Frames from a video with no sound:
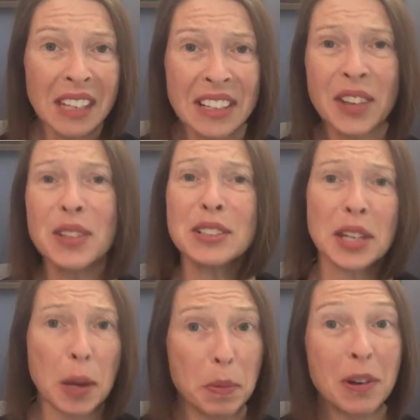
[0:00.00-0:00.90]
Now there's a
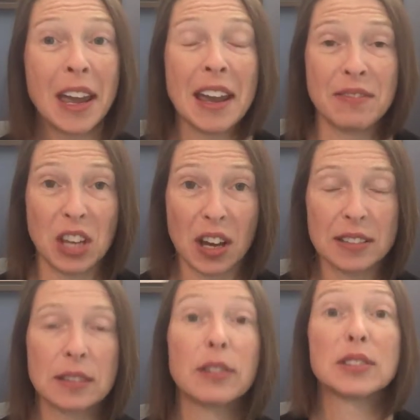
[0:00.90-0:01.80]
couple
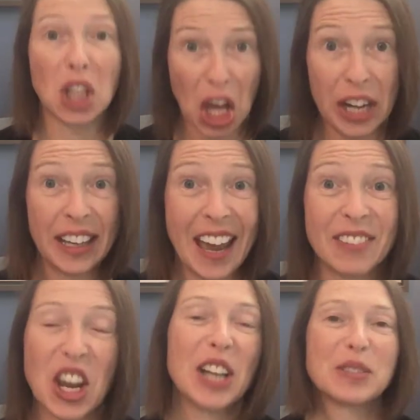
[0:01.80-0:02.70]
caveats. There's a lot of
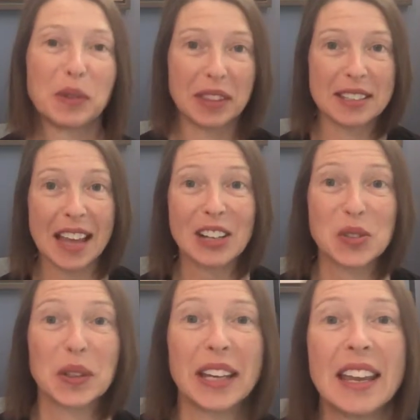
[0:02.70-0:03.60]
caveats with this
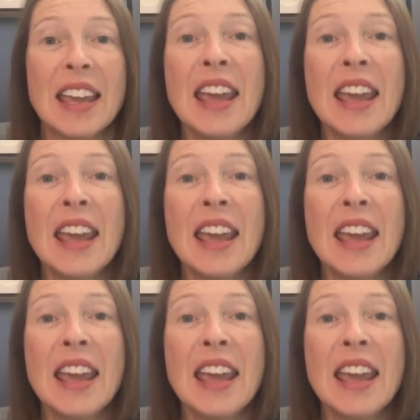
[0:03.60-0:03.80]
actually.